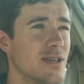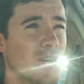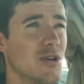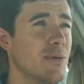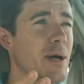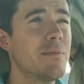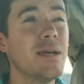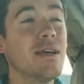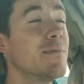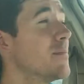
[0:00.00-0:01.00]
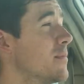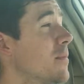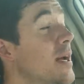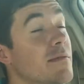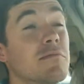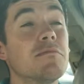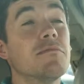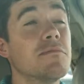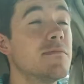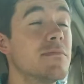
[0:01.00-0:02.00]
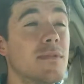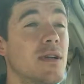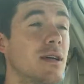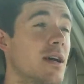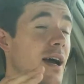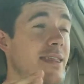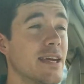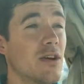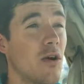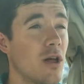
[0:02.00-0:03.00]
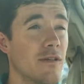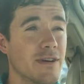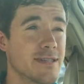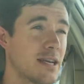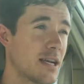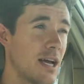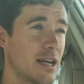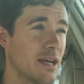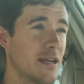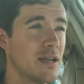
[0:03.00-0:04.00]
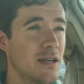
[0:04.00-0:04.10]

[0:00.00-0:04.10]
I think all of us can kind of,